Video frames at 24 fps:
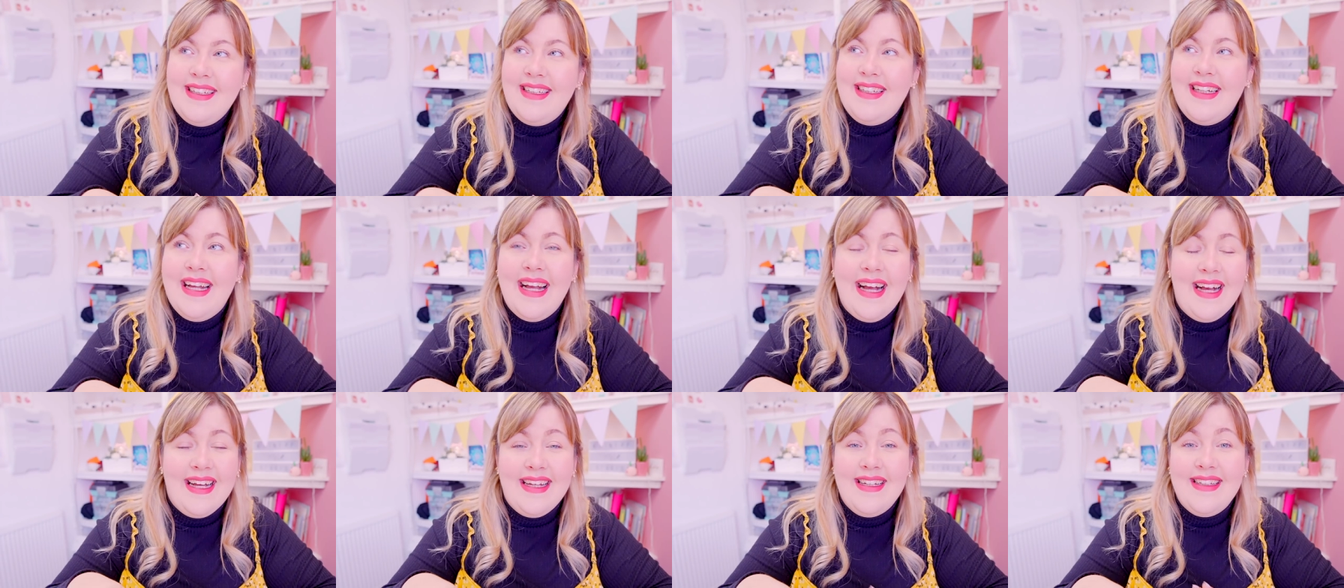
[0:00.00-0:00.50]

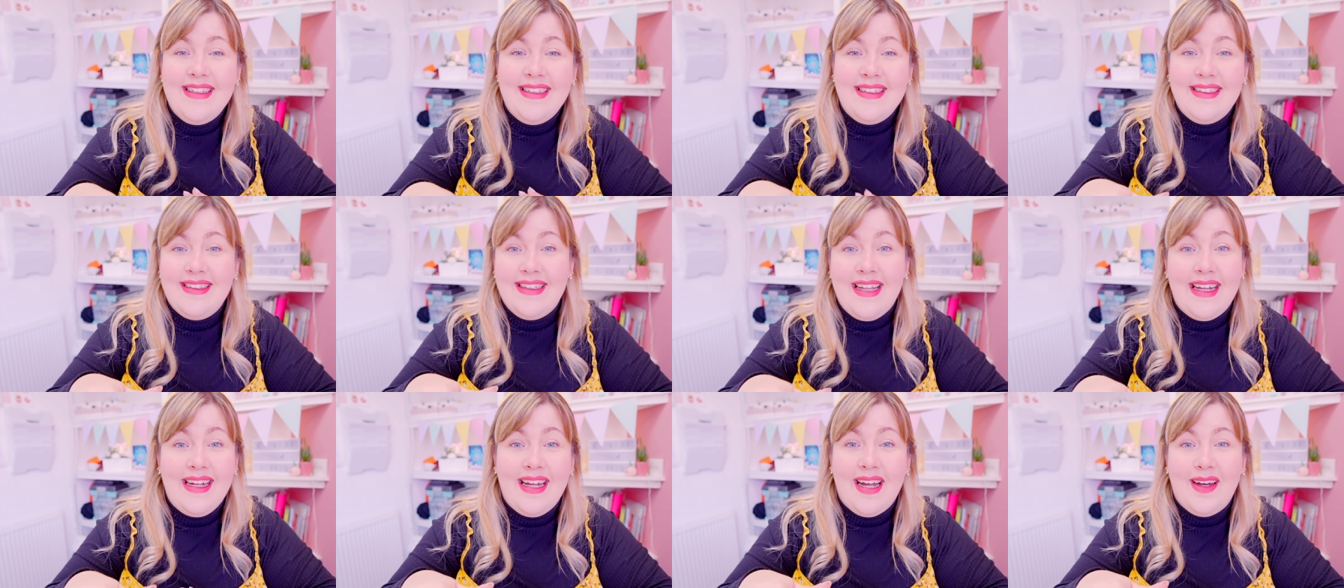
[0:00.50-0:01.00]
Yeah,
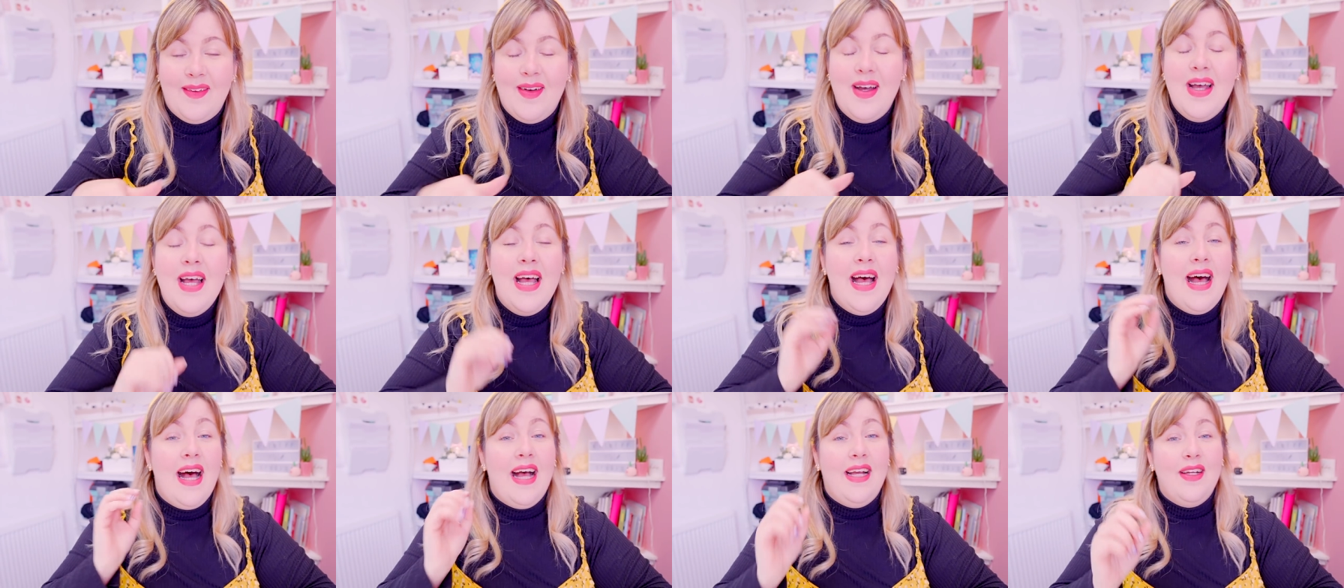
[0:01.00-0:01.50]
layout.
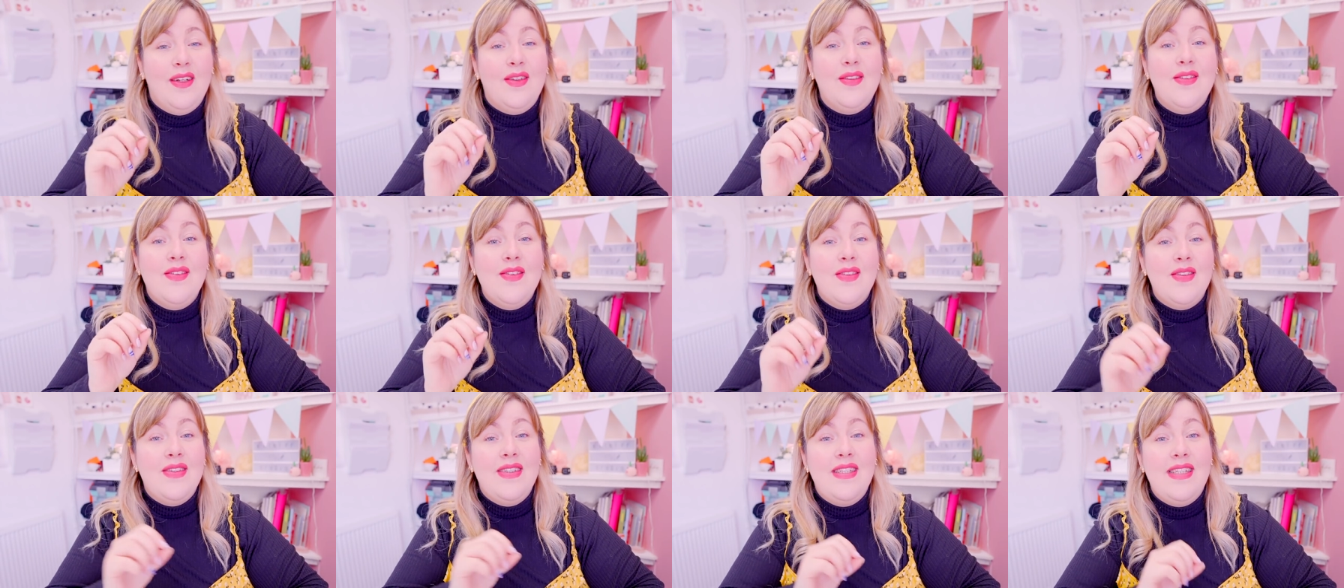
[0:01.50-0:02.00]
I
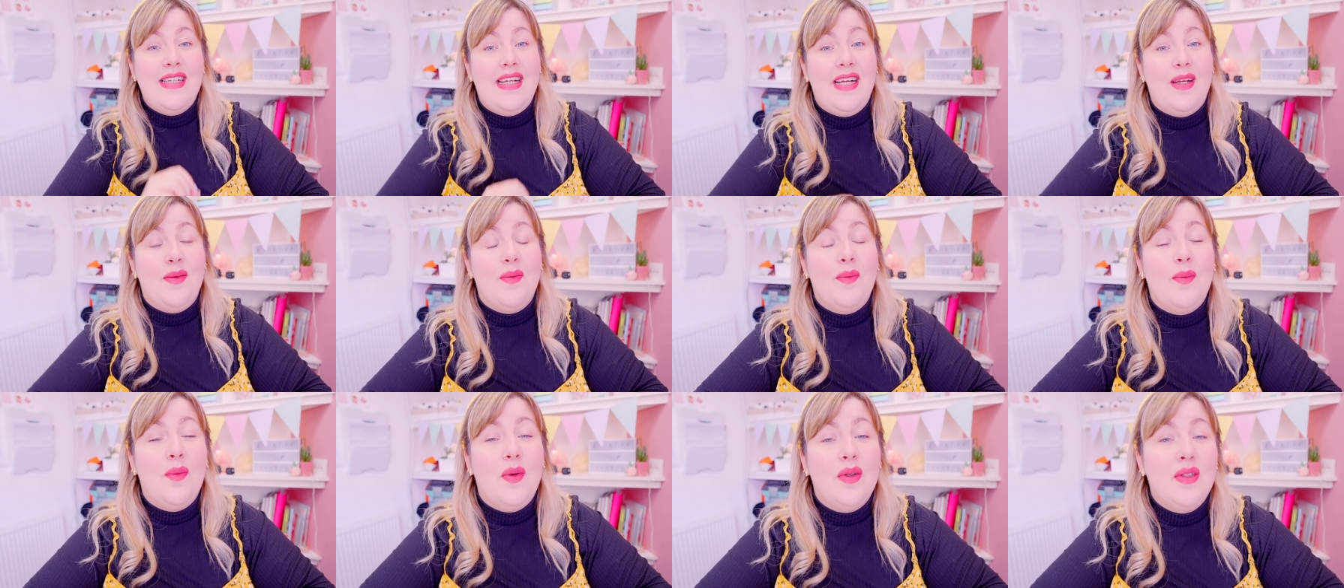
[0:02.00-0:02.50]
also
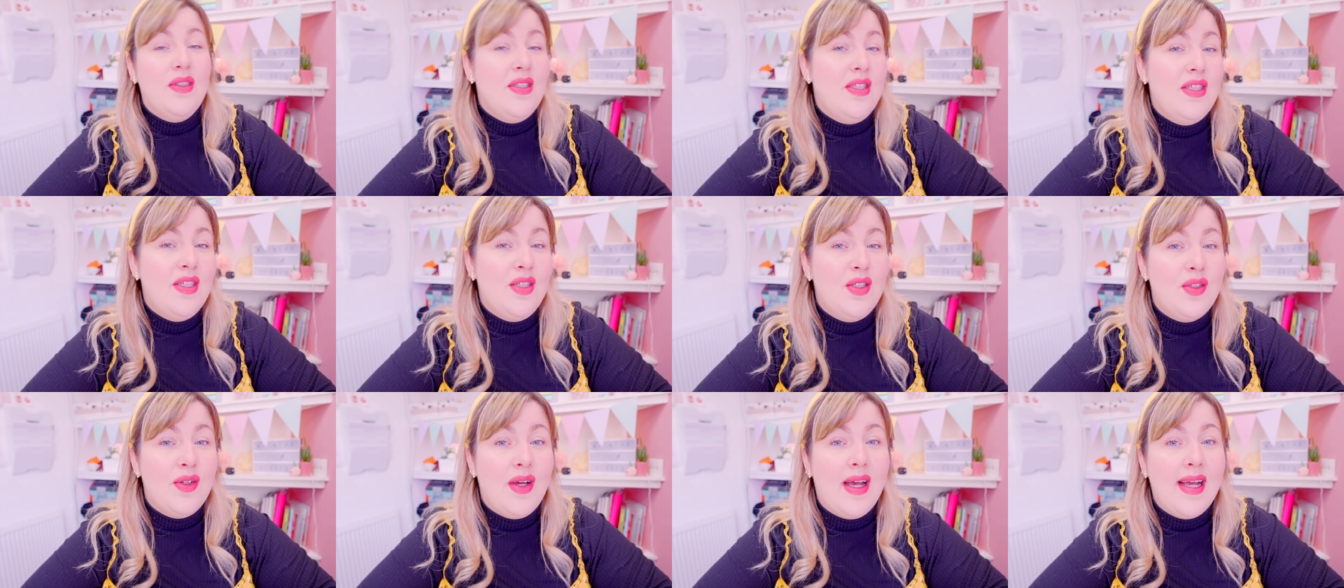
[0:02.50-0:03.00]
today want
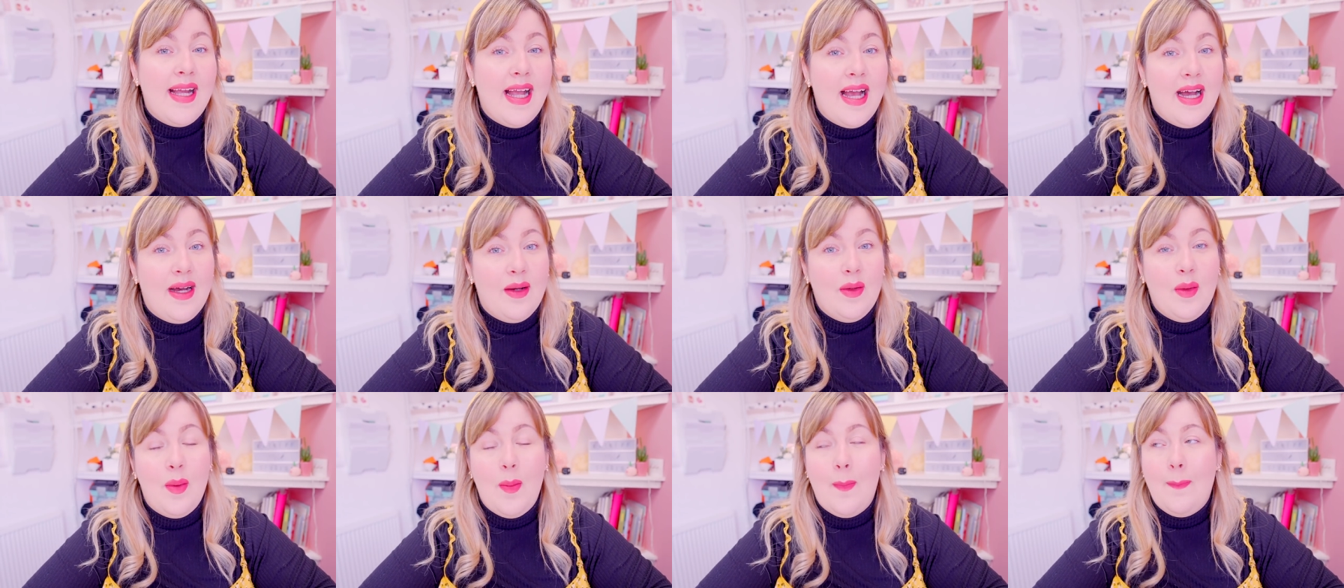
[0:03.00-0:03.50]
to try
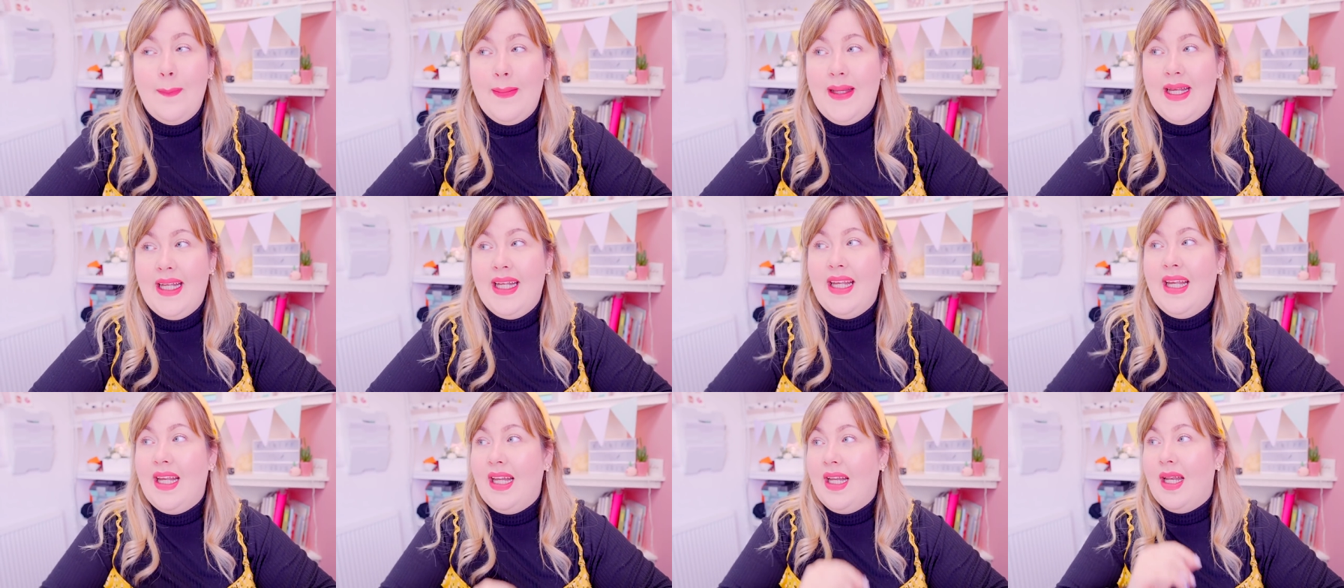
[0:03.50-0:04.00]
out
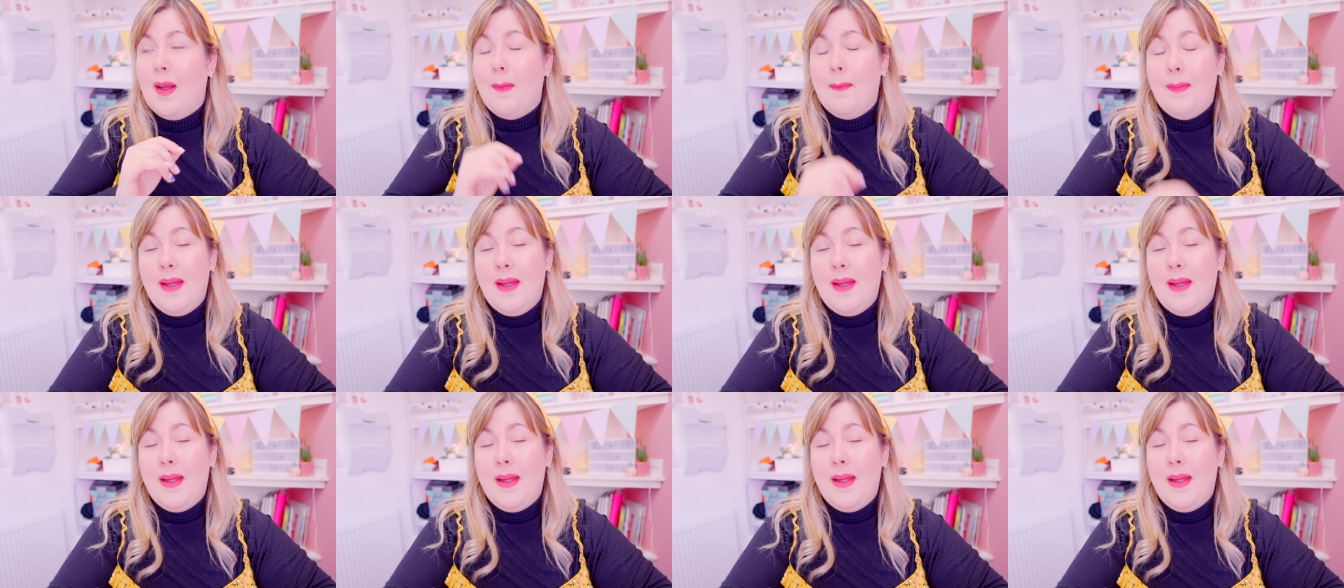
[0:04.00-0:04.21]
making